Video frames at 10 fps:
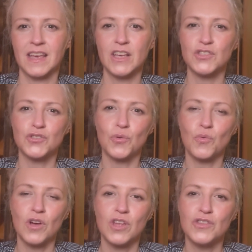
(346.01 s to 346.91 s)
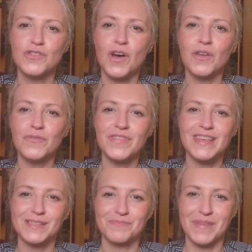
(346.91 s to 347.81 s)
So none of
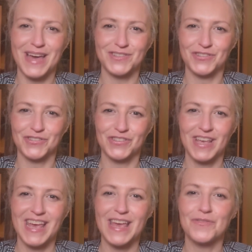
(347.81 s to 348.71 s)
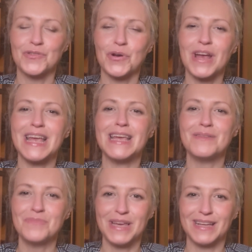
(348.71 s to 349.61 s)
this matters if your
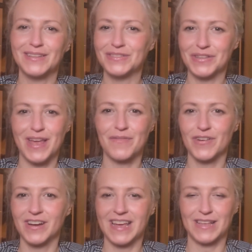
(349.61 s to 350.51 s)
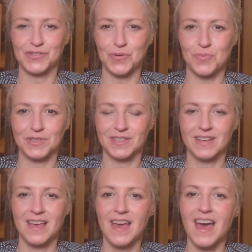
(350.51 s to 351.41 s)
email never gets opened,
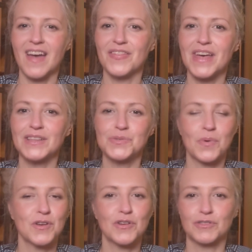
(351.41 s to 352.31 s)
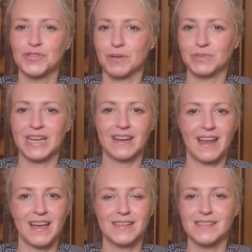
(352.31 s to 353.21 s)
and that's where your subject
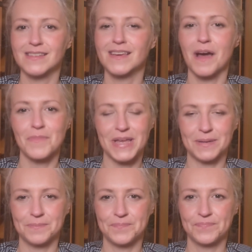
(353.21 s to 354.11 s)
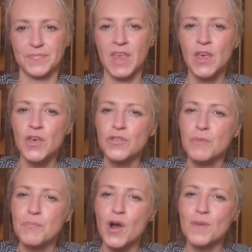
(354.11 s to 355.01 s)
lines come in. The
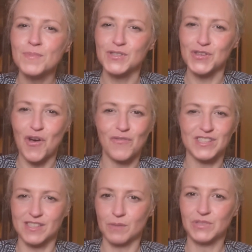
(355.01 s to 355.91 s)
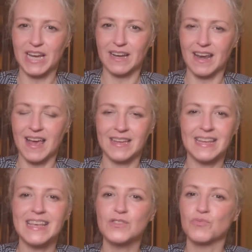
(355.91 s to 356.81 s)
purpose of a subject line
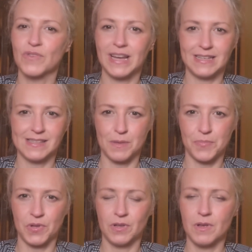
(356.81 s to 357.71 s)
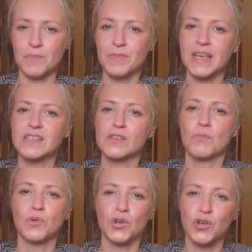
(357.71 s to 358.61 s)
is really simple. Make
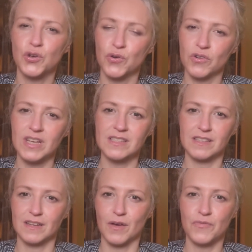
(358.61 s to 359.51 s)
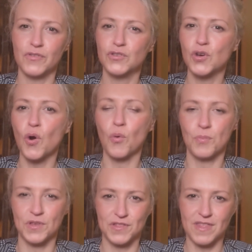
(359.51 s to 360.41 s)
someone curious enough to
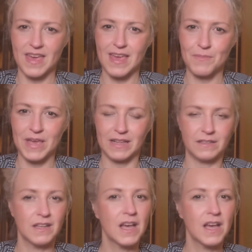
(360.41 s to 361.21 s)
open the email.